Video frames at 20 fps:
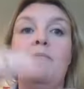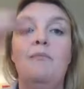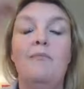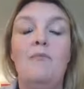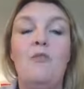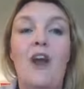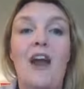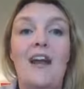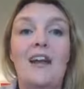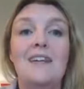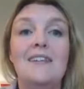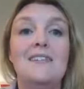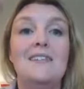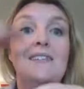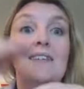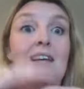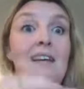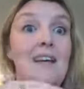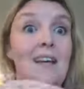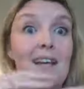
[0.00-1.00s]

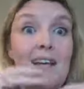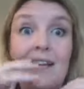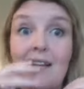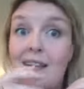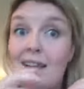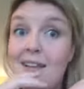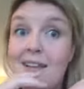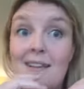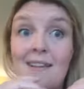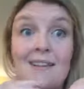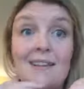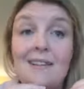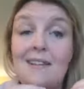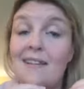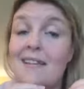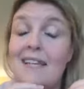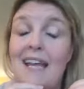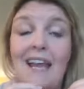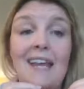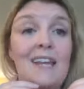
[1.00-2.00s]
ranks.
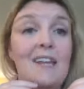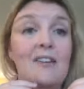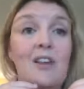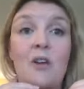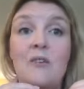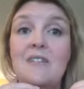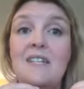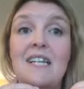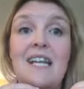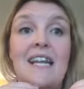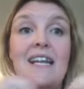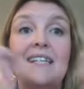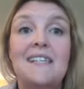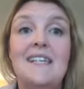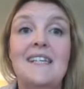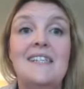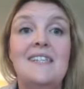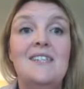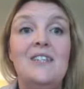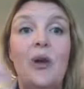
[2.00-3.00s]
Getting those links
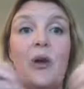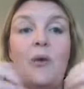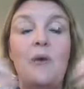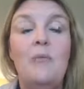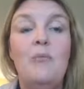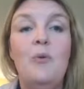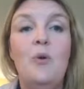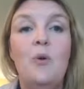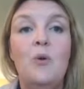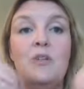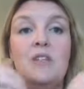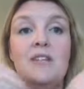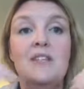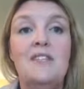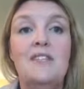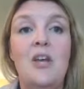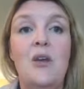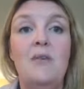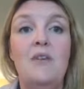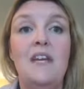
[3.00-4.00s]
is so important,
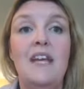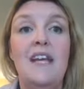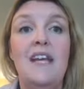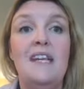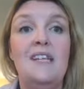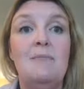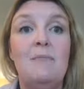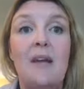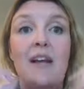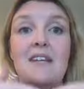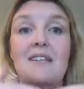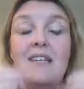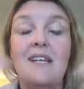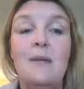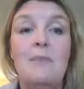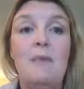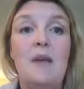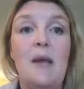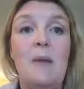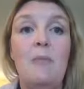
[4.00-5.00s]
so key. It's
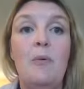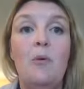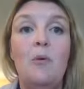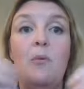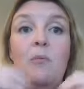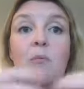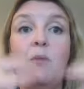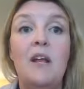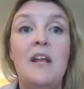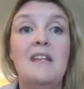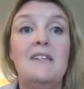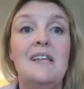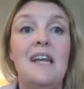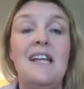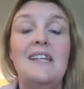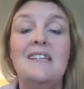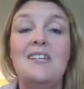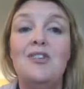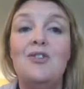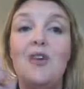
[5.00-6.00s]
basically people,
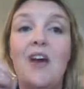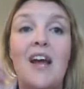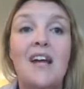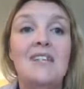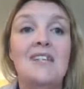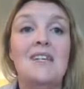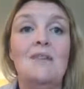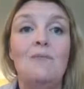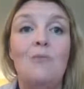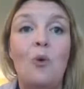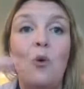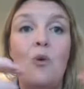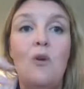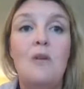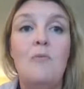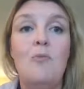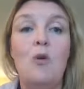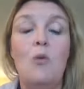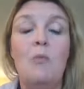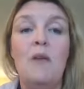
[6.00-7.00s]
it's attracting more
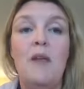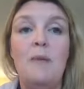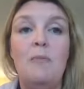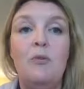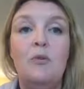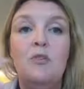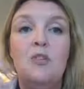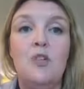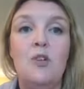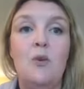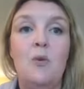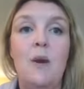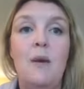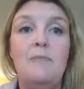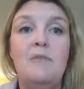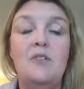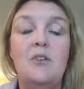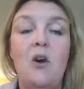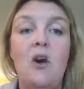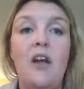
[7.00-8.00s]
and more people to your
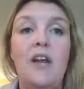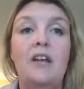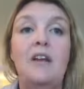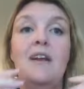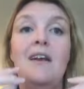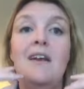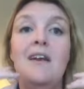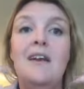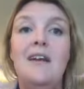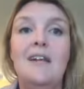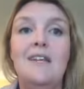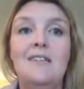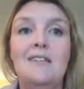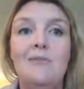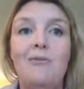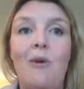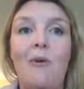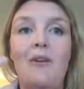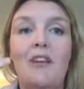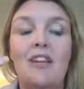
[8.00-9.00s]
website. It's
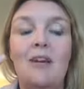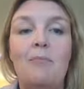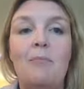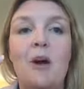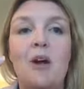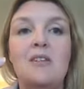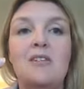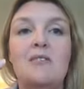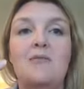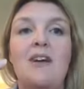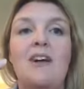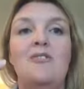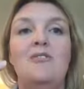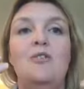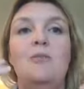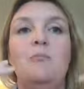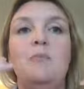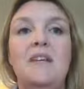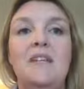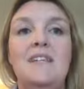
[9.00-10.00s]
growing the buzz around
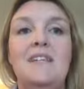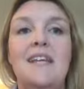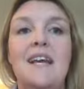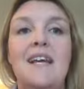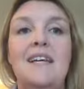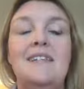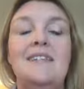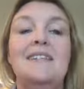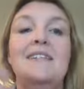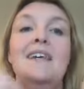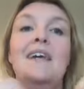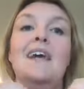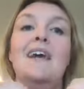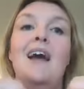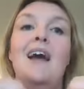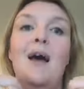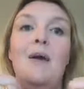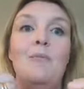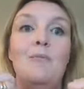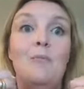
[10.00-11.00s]
your business,
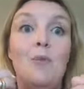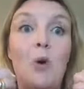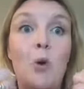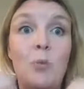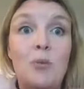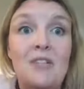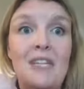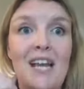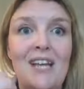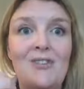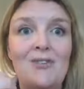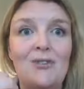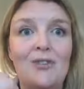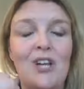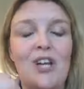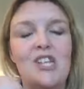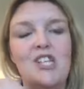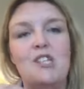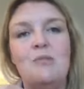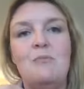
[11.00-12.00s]
more potential
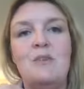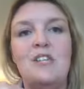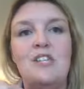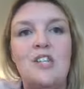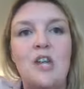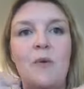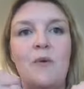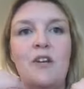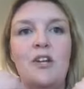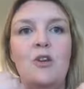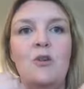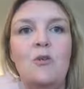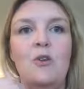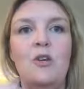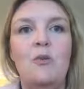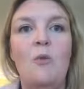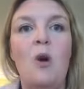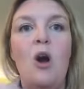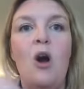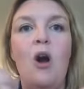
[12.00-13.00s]
customers knowing who
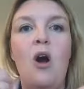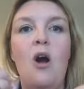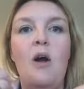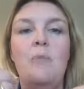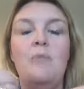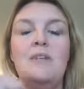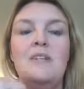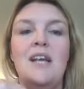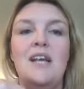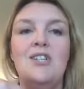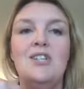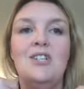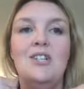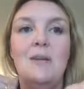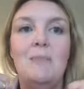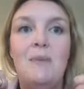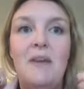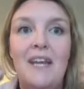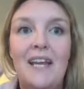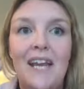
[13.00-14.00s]
you are and
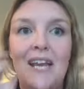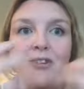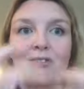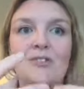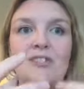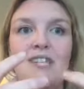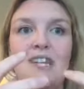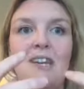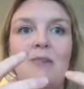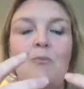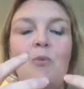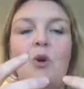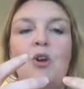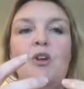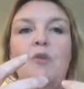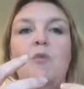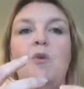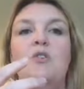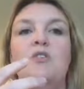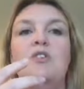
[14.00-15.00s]
potentially being interested in what
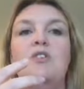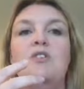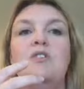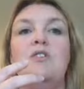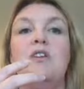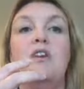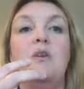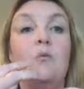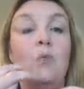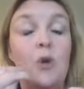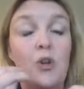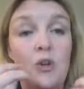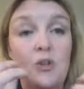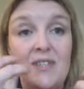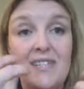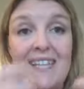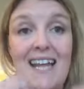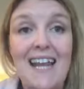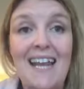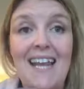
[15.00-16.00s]
you want to, what you're
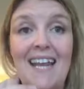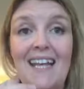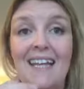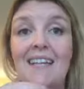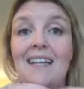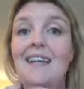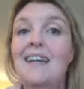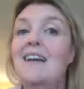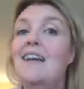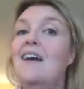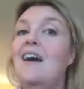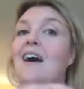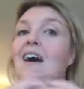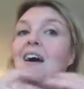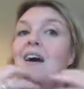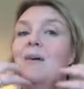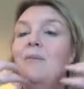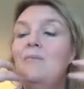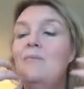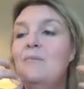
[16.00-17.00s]
selling.
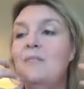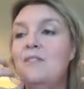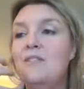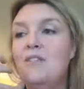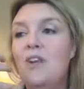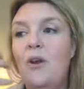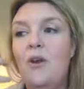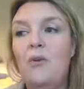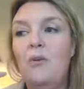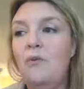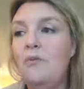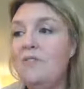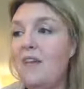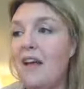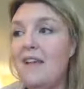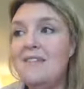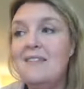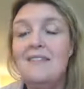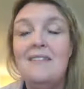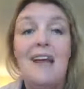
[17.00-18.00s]
So
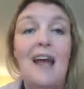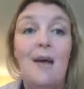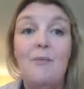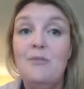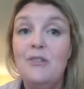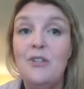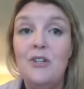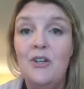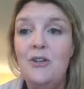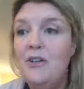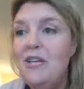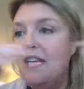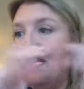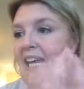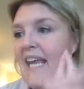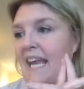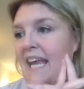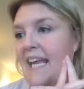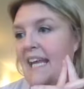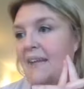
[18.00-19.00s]
that's absolutely
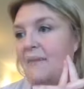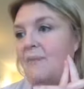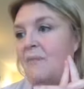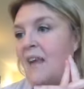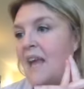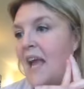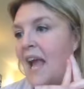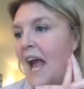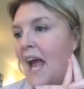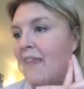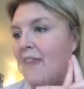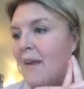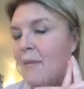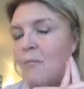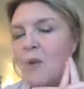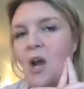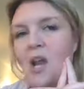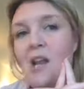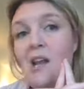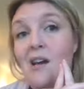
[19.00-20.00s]
key. And then
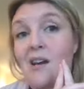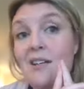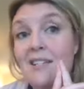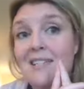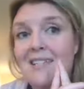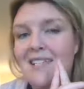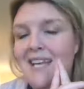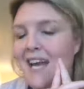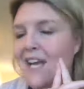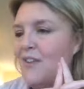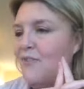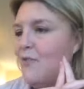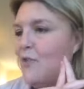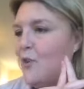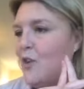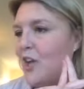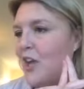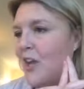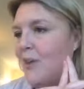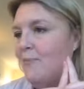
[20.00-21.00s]
my last stat
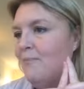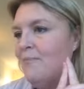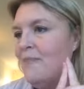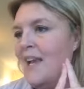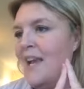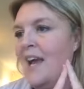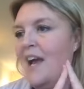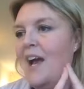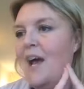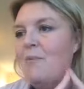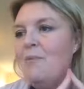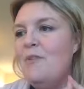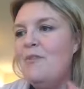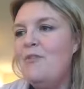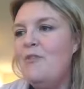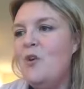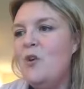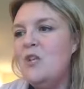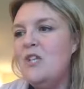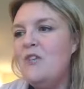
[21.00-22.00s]
for you,
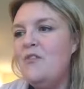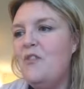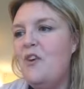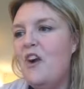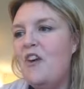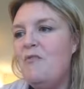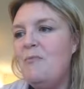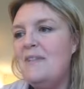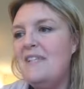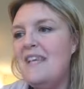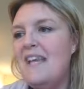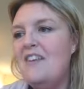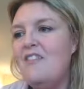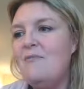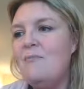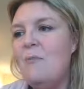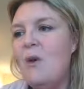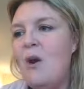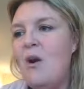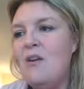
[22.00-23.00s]
45%
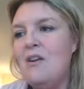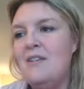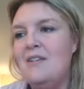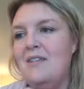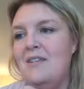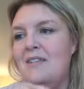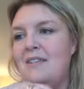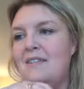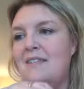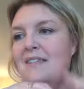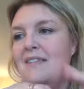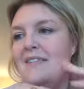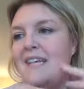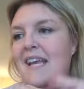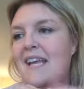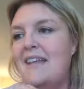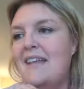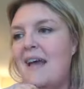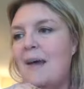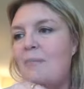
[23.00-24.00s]
of marketers
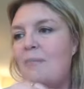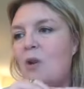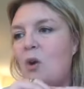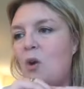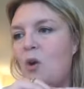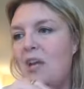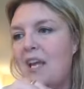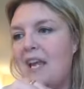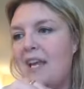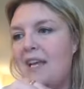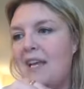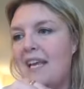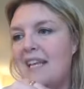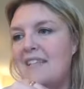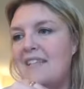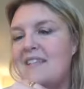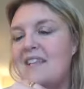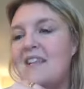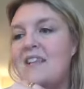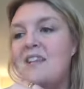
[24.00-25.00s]
say that blogging
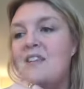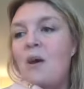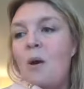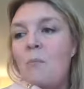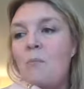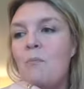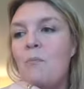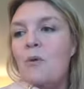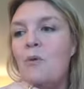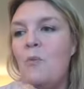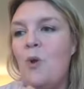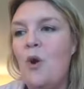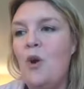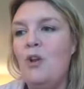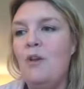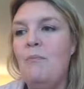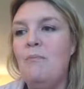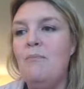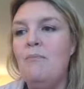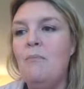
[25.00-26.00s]
is the number
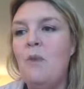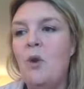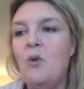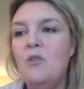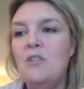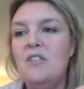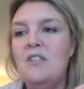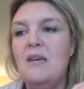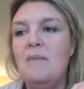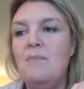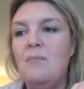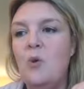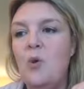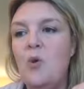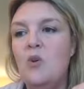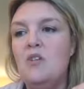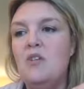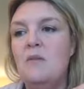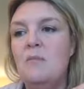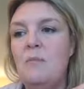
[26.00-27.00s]
one most
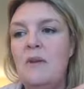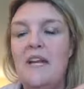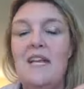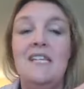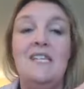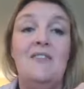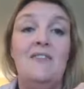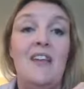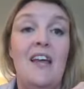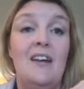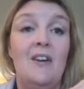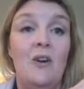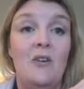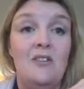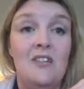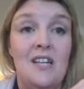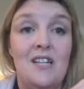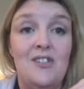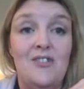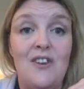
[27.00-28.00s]
important piece of their
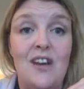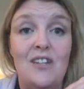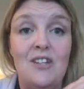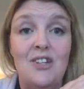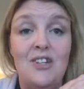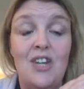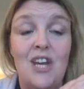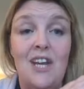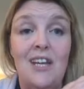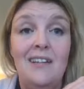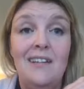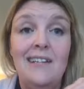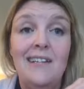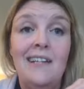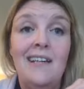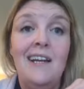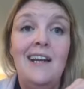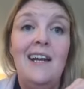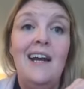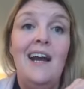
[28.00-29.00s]
content strategy.
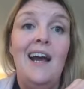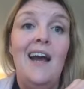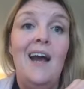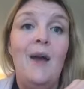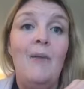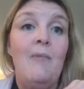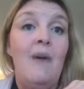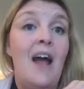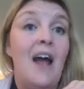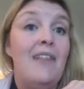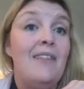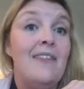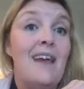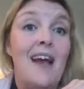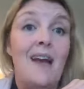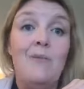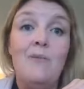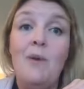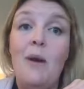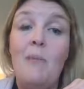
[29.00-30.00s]
And
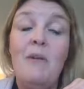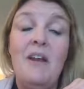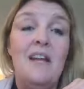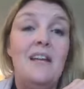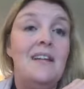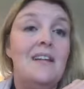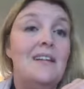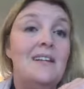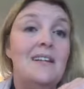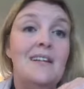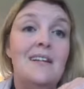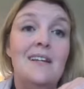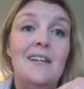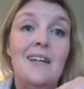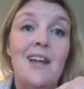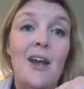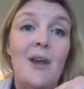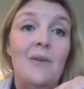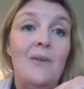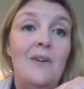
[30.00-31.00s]
that, I mean, you
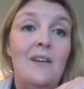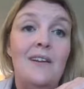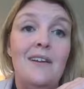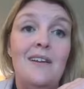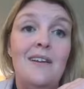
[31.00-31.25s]
know,